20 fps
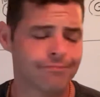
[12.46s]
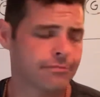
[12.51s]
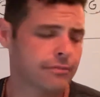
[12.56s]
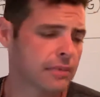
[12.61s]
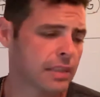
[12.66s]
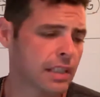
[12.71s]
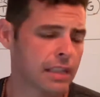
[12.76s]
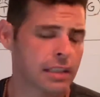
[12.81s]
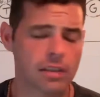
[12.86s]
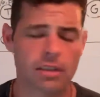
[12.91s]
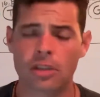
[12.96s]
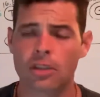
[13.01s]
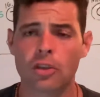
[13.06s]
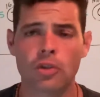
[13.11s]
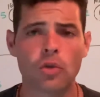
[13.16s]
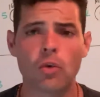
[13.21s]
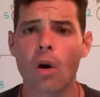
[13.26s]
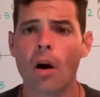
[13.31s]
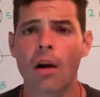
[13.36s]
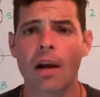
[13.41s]
they're just going to
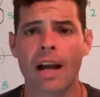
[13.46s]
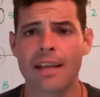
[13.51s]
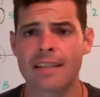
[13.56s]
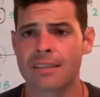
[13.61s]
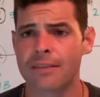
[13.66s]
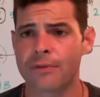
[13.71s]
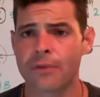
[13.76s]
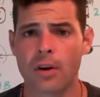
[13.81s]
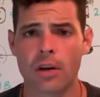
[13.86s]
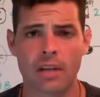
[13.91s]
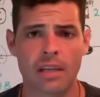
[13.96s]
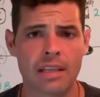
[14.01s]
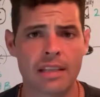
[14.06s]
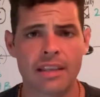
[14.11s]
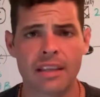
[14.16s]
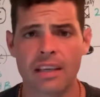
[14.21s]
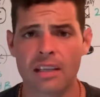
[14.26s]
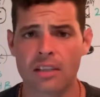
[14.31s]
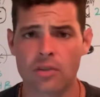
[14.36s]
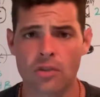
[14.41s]
do all kinds of funky
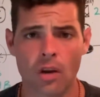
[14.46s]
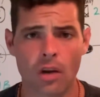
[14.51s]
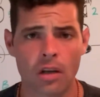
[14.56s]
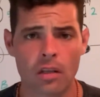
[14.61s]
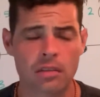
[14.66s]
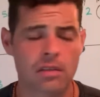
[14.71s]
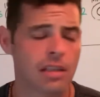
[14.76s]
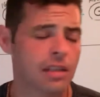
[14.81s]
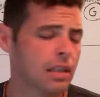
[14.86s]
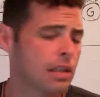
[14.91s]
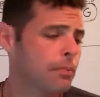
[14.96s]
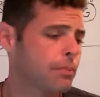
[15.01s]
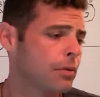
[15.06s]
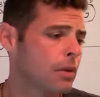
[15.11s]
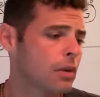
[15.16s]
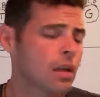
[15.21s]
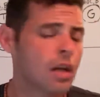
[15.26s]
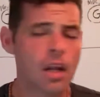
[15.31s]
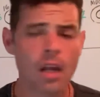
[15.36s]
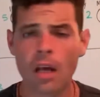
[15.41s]
things on us. They're going to
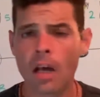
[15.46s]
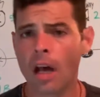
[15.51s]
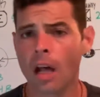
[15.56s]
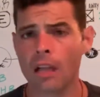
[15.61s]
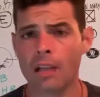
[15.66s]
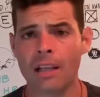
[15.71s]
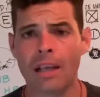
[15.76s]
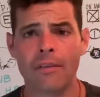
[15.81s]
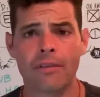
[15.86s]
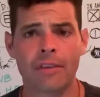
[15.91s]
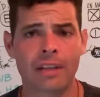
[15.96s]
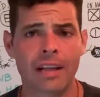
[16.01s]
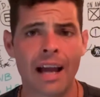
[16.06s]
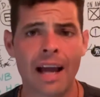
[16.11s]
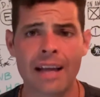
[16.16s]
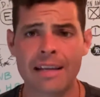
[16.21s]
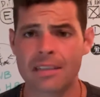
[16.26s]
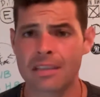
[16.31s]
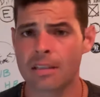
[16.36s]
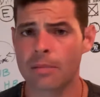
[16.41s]
put 11
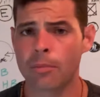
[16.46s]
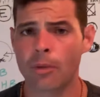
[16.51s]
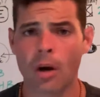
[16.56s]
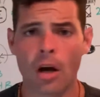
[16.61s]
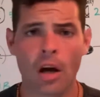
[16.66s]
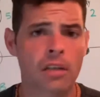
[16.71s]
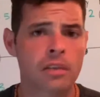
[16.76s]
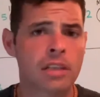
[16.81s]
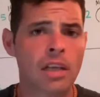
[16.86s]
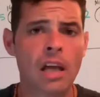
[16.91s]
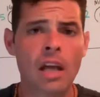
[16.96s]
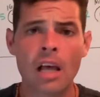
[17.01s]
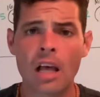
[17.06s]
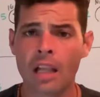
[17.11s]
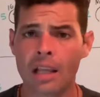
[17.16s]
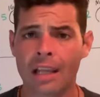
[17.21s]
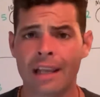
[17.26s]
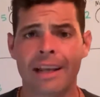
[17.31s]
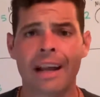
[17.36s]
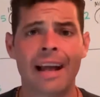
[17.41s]
guys in the box.
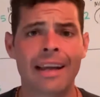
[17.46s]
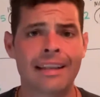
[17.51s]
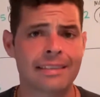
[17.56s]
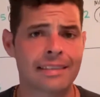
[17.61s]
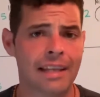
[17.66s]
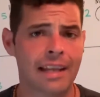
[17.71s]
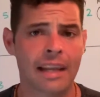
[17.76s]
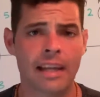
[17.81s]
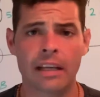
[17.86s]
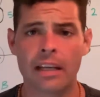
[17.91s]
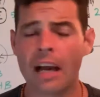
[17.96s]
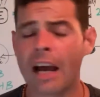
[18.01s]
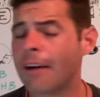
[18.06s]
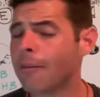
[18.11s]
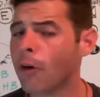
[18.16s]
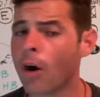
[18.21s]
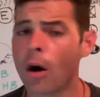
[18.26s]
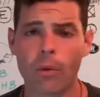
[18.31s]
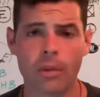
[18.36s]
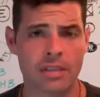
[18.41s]
Like I say, I've
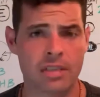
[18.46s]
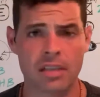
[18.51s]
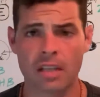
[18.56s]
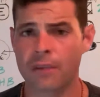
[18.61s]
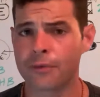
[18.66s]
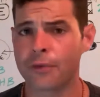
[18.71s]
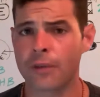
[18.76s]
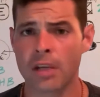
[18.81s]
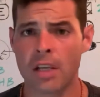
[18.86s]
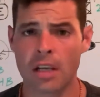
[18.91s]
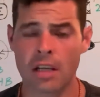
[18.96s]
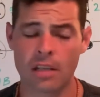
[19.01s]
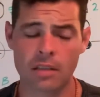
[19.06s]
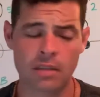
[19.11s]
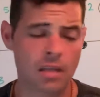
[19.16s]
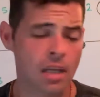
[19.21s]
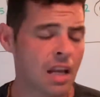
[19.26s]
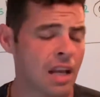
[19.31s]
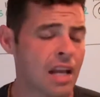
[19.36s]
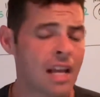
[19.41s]
always said for
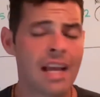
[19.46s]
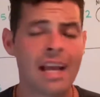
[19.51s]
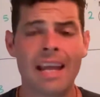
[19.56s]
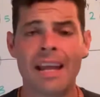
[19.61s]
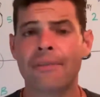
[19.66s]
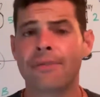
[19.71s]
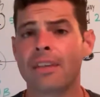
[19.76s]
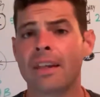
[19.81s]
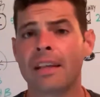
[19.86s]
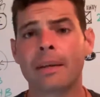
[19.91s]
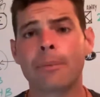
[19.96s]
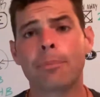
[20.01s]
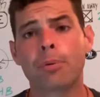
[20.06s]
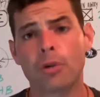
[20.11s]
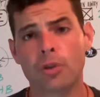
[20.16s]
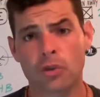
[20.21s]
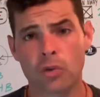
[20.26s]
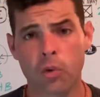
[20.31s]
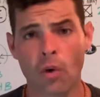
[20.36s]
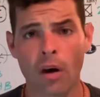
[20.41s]
years, if they can
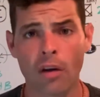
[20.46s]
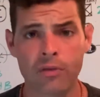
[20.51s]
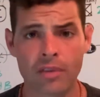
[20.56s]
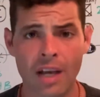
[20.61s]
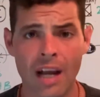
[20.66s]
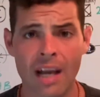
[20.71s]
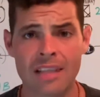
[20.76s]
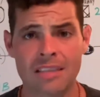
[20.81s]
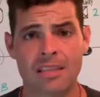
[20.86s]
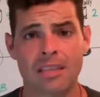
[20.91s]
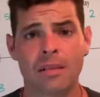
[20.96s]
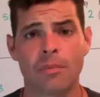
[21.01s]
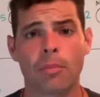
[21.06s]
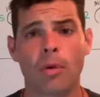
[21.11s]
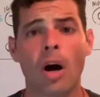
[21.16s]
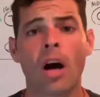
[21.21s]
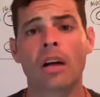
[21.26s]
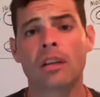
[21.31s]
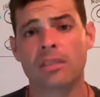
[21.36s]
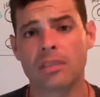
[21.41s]
put 12 guys in the
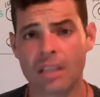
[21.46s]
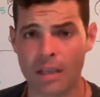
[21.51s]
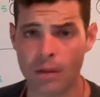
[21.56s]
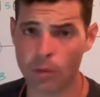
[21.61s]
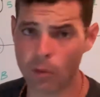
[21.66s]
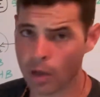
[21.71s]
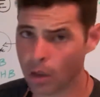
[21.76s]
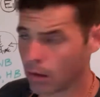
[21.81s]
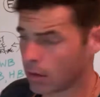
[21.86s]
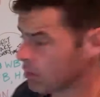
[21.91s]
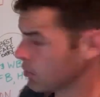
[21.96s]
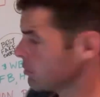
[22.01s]
box, they will.